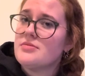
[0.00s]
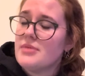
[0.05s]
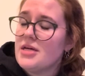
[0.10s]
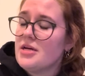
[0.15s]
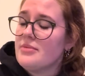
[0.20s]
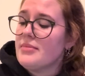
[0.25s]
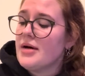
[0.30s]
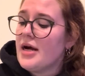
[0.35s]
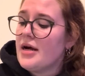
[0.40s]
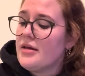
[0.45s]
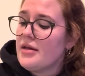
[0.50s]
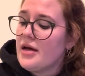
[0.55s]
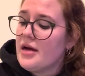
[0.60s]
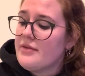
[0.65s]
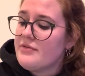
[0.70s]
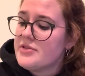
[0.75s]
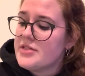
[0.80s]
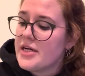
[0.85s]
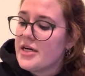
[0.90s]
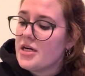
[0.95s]
make my
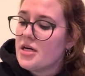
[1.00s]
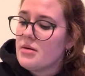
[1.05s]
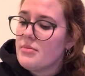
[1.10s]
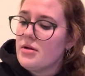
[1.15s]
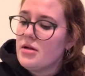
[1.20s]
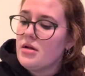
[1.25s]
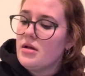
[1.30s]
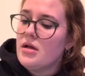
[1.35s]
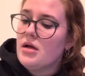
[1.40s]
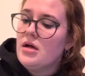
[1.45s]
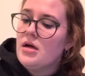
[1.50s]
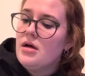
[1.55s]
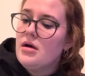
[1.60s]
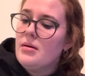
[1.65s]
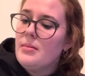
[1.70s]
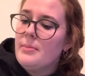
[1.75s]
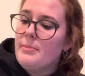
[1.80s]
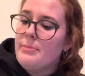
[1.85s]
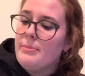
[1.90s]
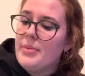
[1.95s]
life terrible,
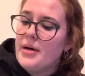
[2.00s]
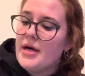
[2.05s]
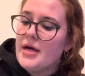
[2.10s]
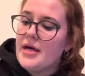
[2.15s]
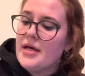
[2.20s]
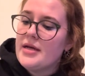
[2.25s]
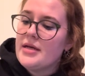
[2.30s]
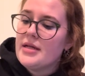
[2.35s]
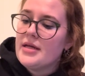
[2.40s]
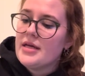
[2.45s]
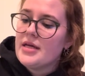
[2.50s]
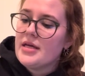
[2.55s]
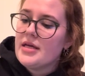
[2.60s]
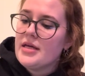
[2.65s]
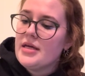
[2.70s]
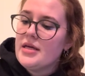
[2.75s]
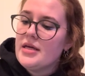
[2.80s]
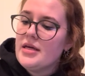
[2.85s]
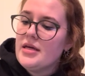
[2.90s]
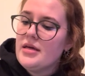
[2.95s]
but
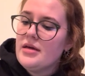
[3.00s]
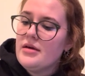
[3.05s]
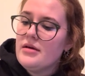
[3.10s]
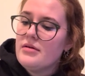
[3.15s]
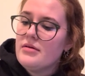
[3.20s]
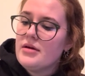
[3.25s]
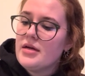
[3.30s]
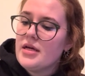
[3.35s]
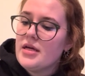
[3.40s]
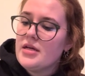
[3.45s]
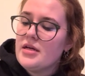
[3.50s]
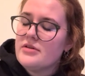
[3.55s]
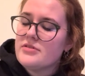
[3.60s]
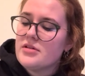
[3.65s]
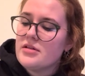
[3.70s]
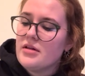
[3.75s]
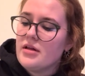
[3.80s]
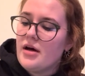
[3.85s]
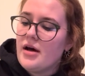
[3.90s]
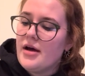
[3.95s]
he does a
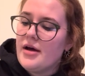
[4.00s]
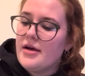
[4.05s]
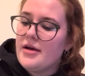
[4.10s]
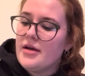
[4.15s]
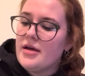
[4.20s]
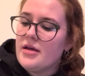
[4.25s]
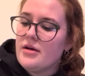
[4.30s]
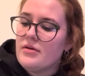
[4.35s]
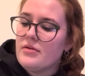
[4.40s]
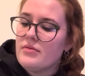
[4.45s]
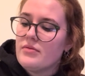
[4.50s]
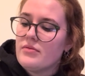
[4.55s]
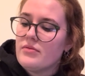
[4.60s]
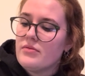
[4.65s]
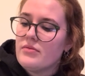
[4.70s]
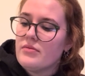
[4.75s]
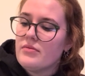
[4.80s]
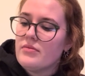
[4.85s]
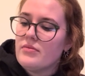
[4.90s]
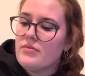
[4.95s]
lot and
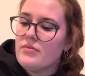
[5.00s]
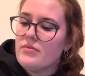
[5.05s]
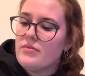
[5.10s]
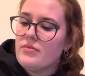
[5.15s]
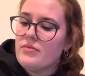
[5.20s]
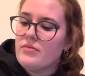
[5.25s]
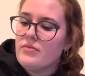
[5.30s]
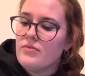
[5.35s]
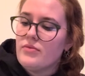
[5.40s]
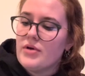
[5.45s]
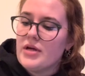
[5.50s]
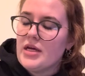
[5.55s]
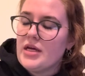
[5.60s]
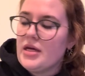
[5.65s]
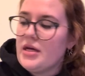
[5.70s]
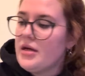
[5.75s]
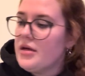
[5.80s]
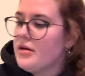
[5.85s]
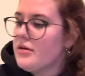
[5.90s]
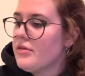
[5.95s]

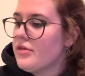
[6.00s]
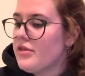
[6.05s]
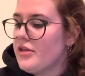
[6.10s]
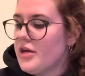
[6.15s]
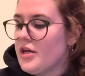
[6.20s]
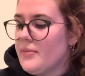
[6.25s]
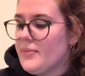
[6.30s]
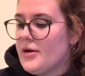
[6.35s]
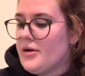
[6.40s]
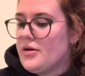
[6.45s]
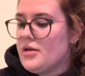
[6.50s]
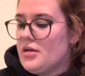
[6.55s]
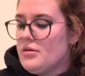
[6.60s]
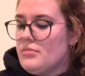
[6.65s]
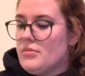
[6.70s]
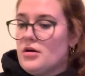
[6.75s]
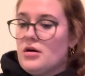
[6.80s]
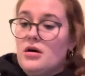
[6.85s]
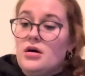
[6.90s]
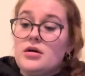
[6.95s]
we think about
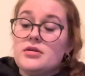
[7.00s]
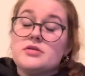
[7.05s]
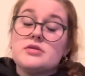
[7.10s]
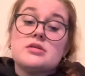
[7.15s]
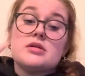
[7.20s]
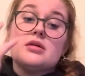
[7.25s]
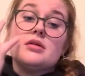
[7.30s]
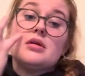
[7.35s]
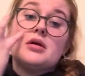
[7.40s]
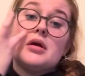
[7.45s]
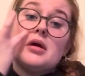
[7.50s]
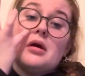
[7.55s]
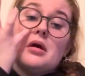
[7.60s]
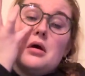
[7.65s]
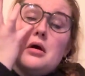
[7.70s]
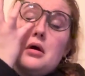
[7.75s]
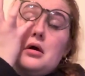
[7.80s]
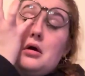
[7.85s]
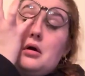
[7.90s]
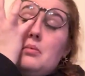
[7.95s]
him constantly.
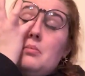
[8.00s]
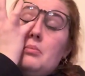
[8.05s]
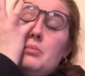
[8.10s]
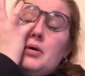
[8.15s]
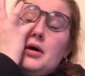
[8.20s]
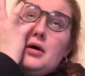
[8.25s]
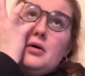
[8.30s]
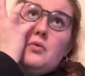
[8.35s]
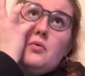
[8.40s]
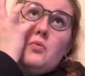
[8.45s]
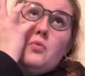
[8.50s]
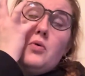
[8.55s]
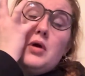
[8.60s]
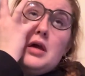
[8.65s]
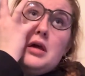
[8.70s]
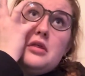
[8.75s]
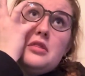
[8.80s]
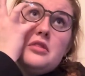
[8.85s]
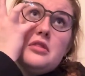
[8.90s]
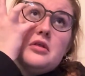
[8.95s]
But
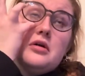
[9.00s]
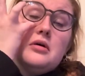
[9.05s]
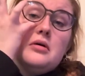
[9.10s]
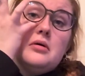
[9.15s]
with